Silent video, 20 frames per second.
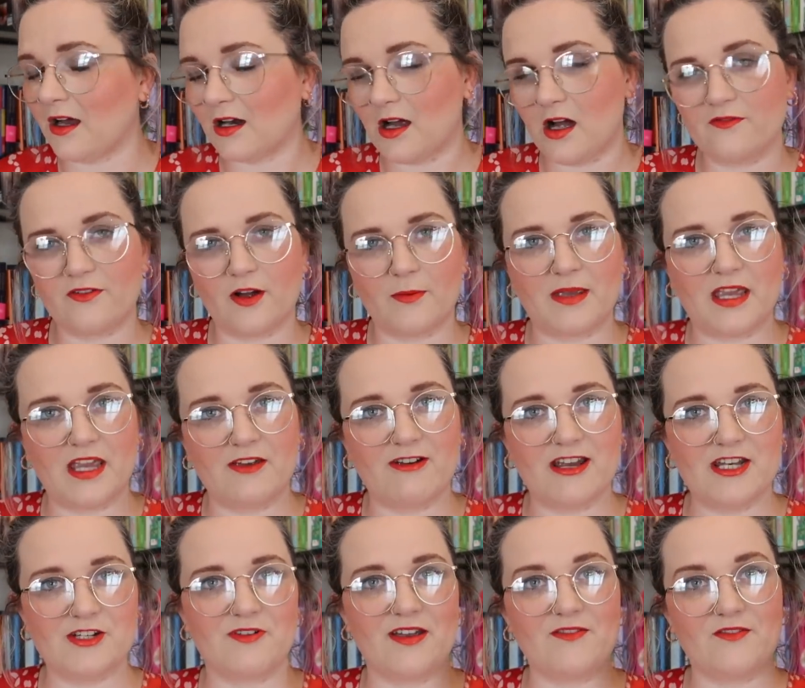I can't find my
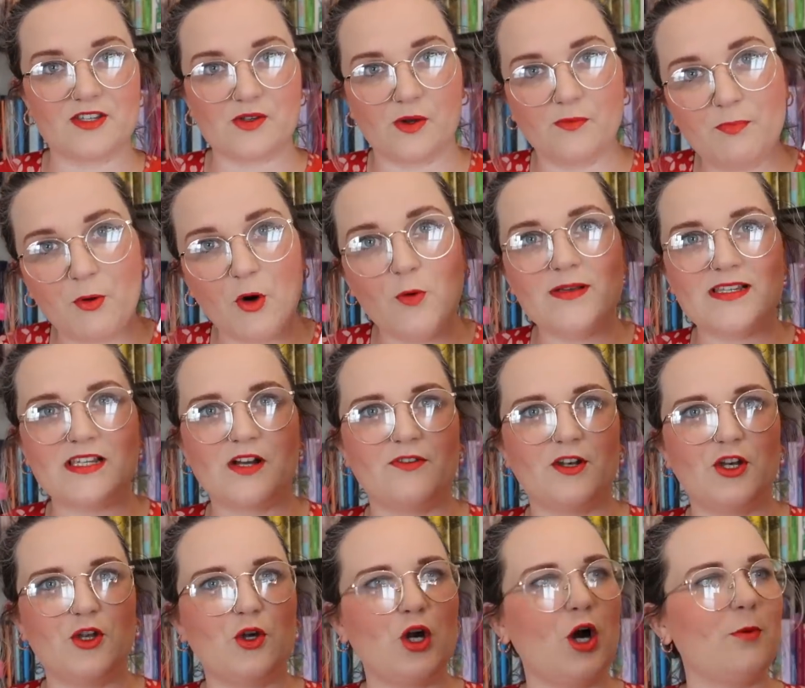e-reader either. So I bought myself
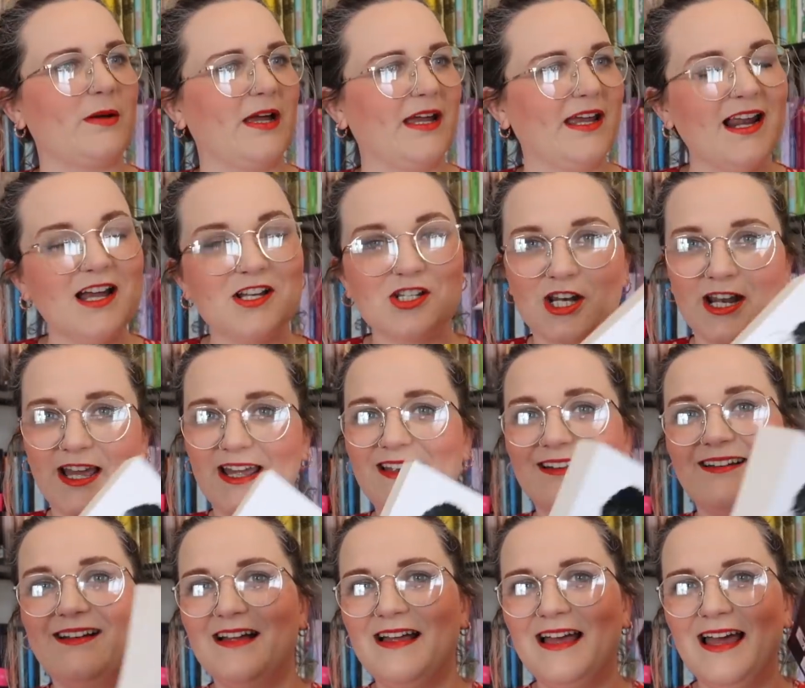a new copy, and
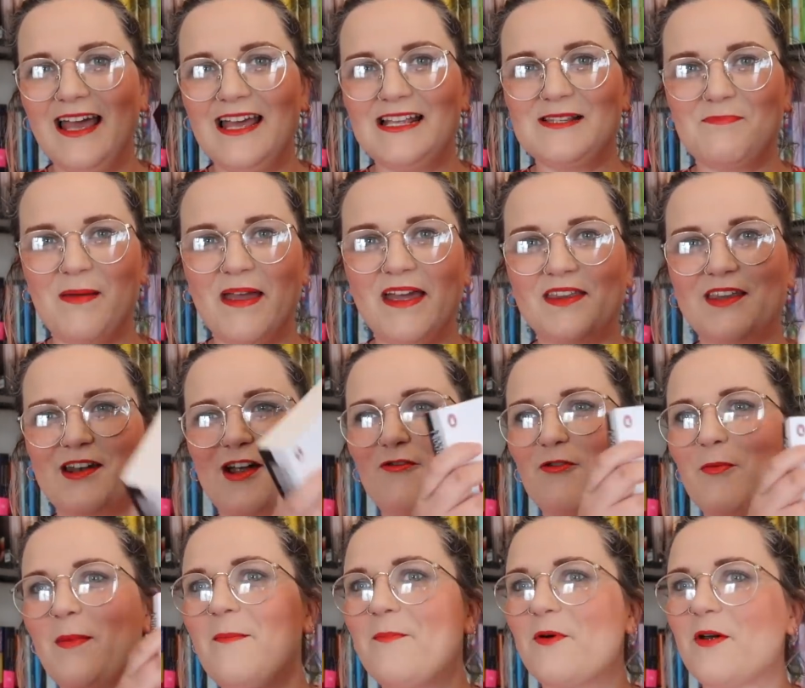actually it's bigger than I
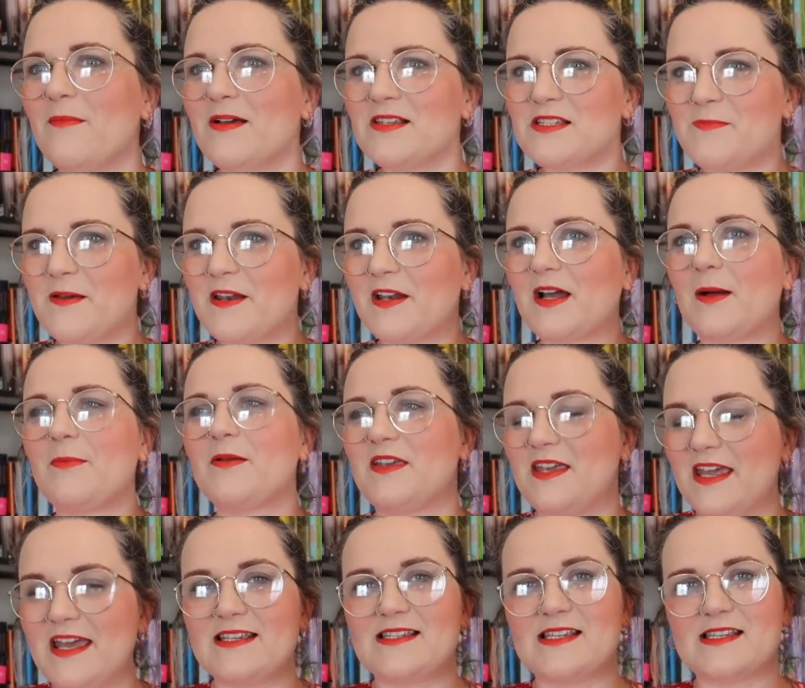remember. It must have been a couple
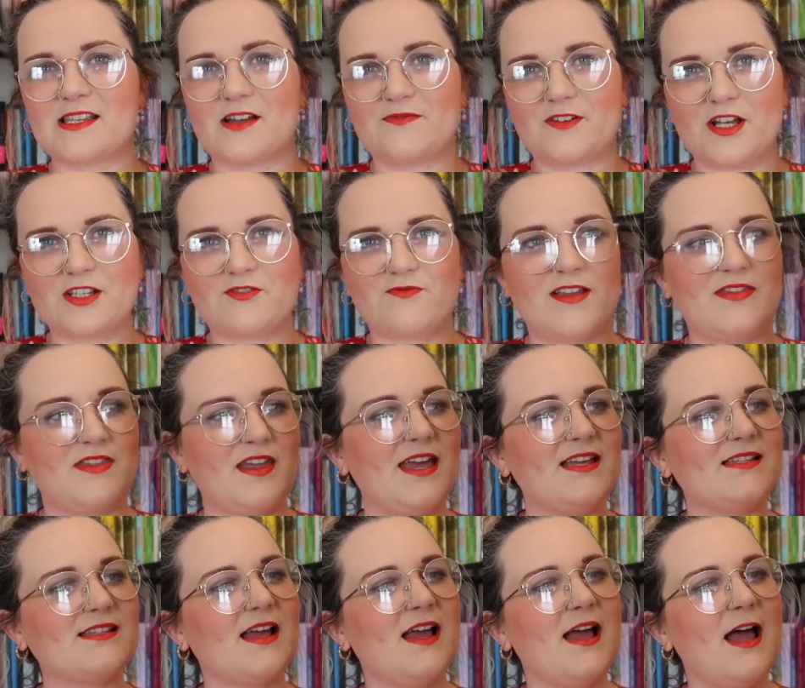of years since I've last read
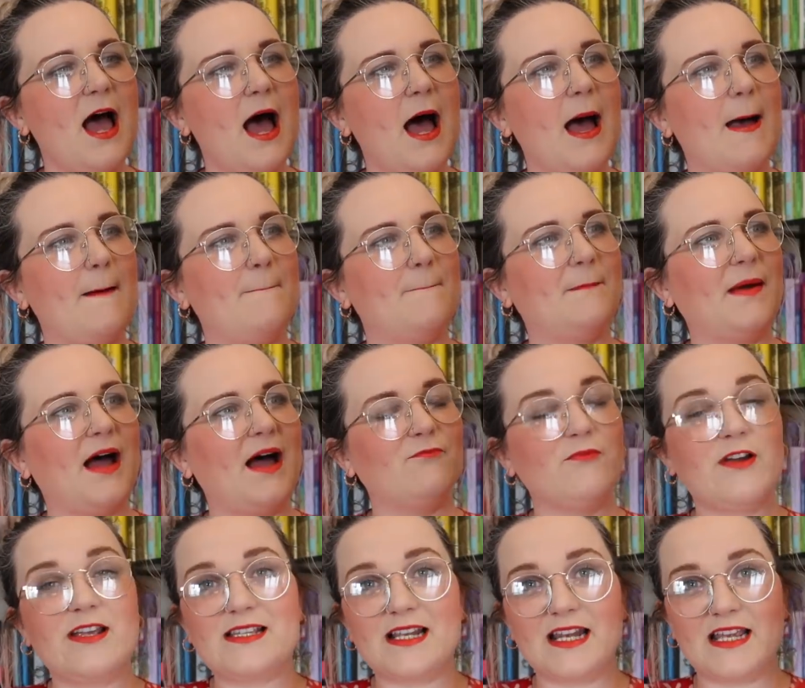this, um,
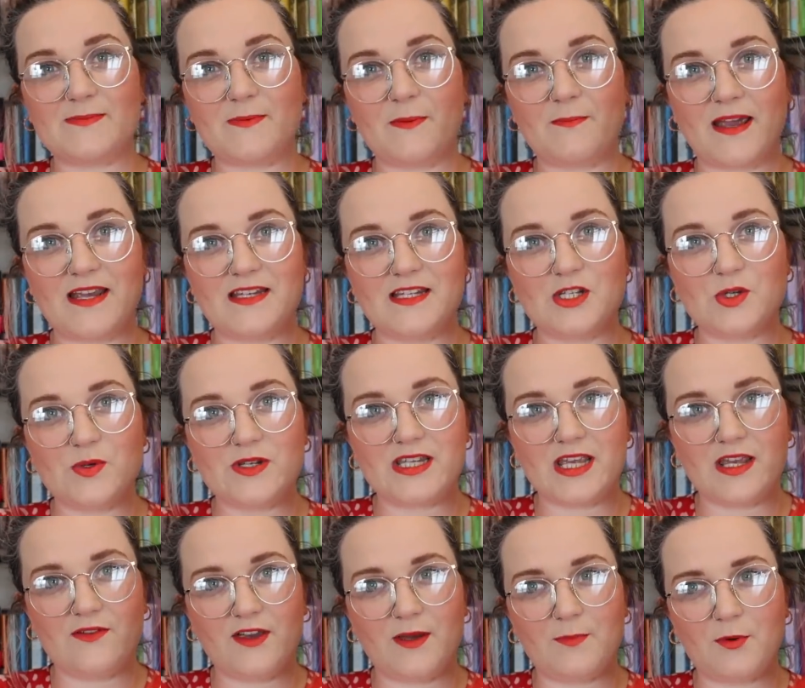and recently it's been made into a
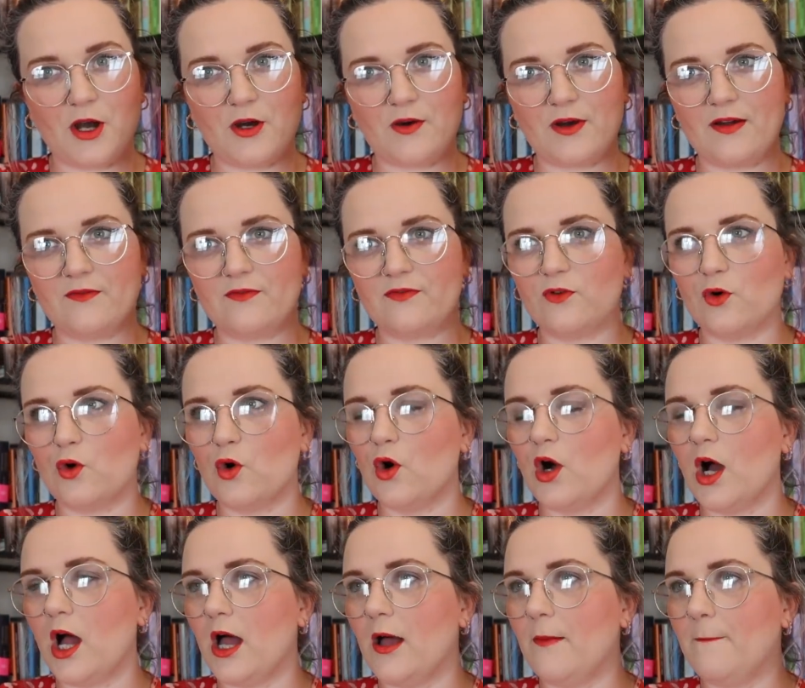T V programme
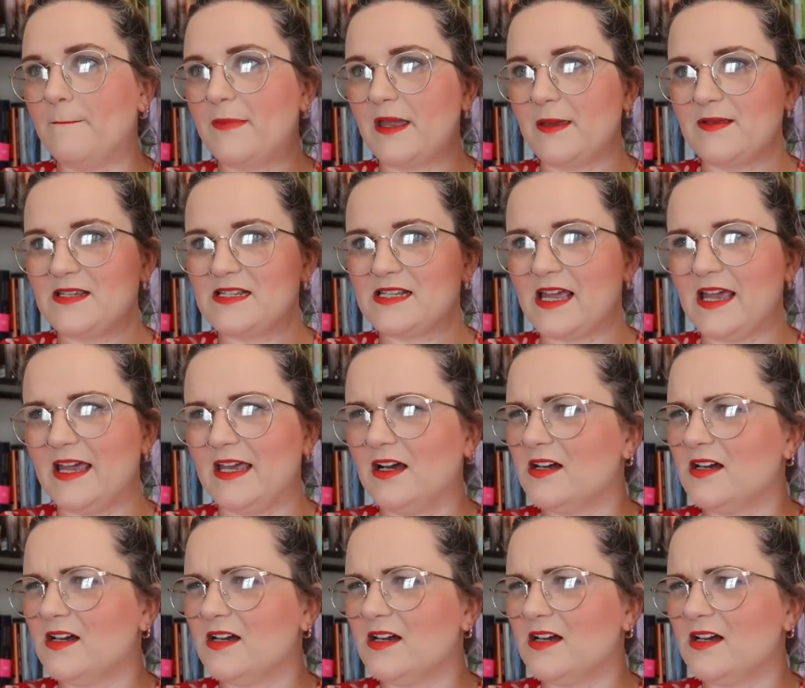for um, B B C.